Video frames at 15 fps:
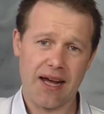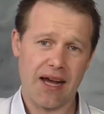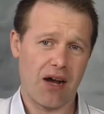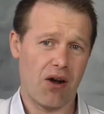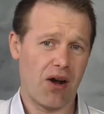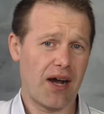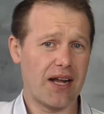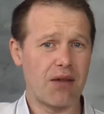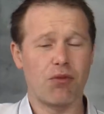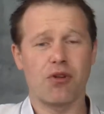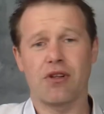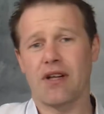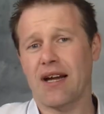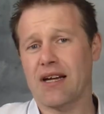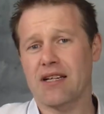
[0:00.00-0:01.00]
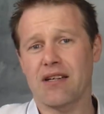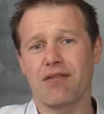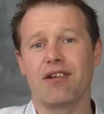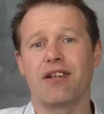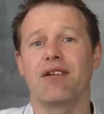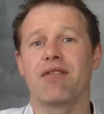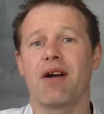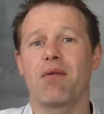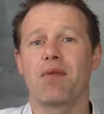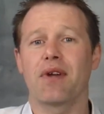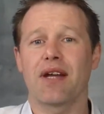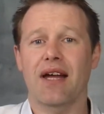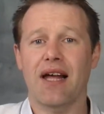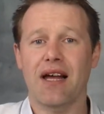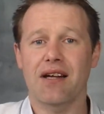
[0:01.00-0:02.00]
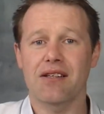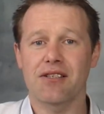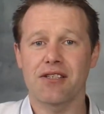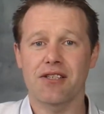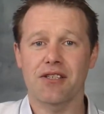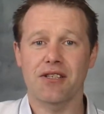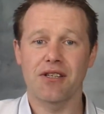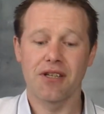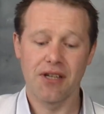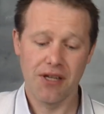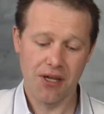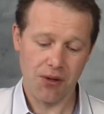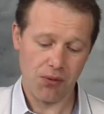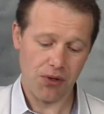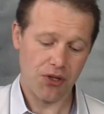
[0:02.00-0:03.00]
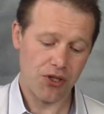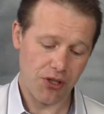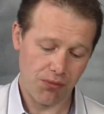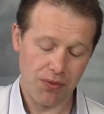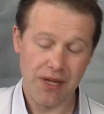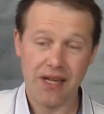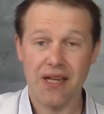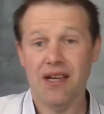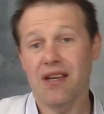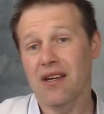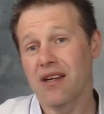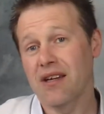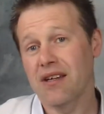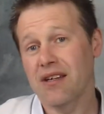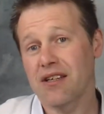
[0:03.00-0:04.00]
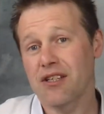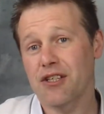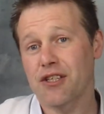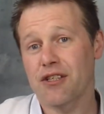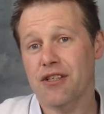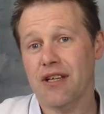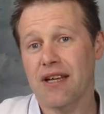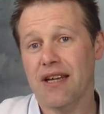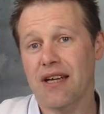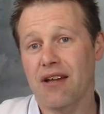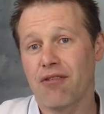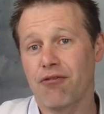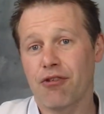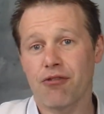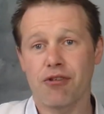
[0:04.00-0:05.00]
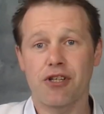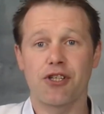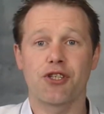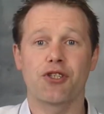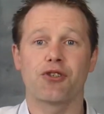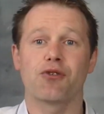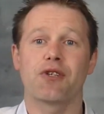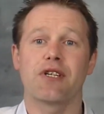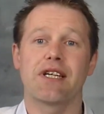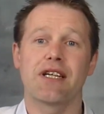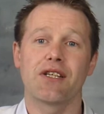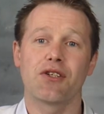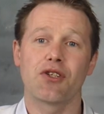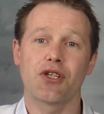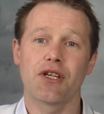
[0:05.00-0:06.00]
or animal activity around the carcasses, which to me is very strange.